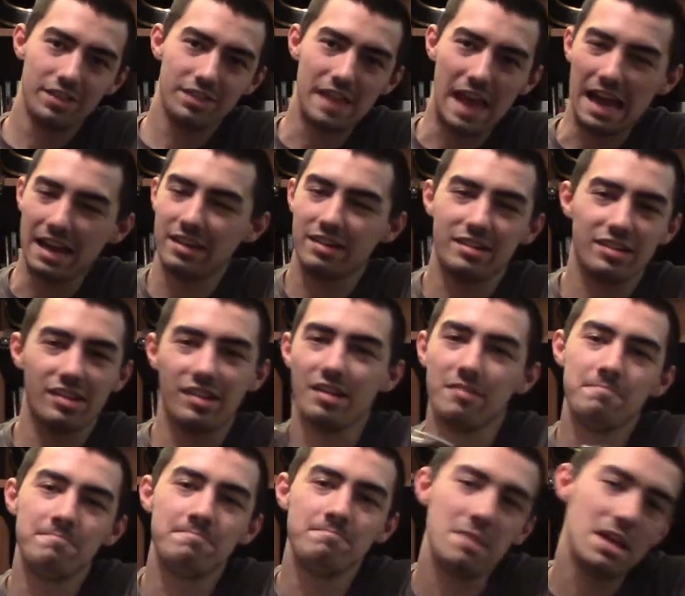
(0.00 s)
That's a
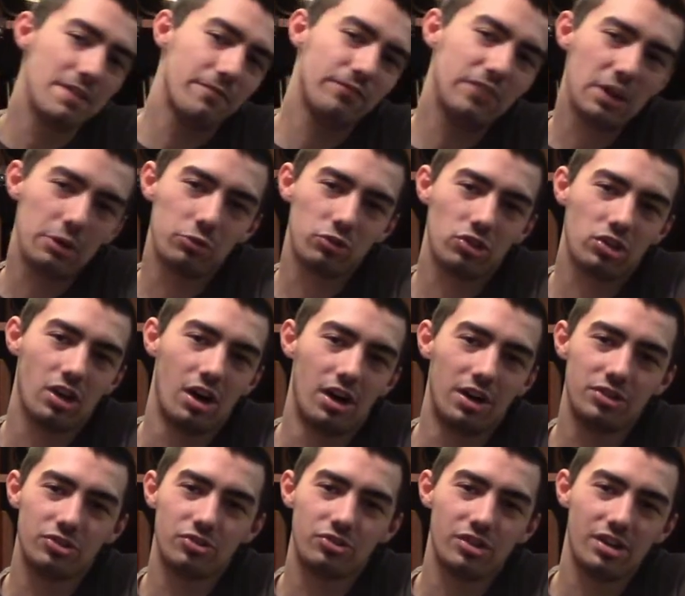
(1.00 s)
myth that was
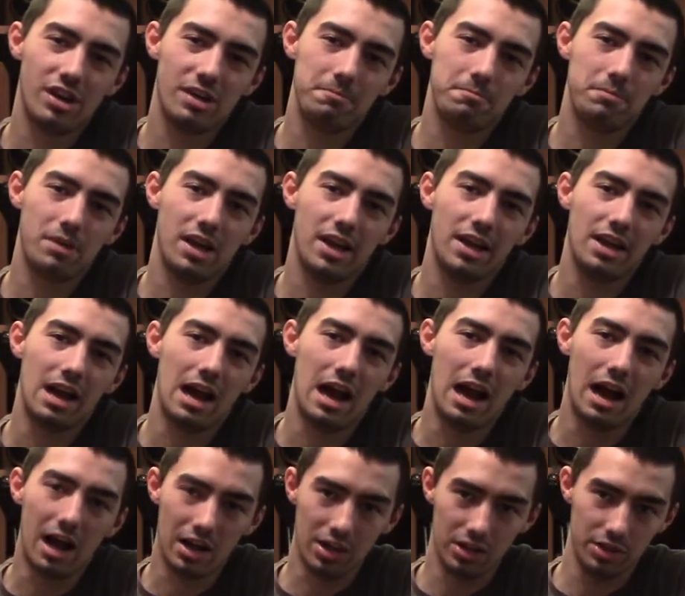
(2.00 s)
conjured up by
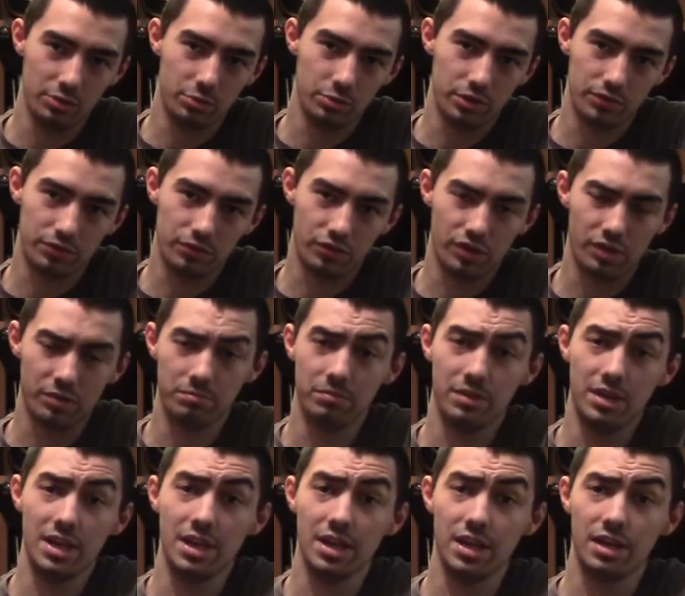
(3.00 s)
Hollywood for
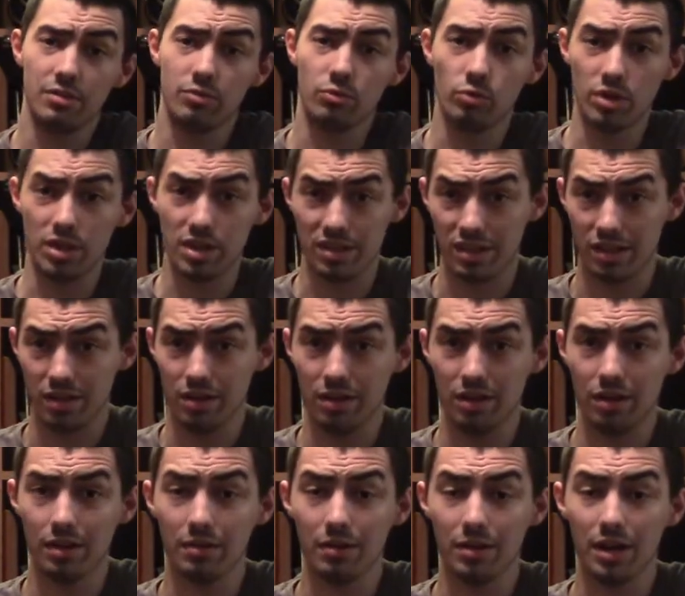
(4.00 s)
some idiot reason.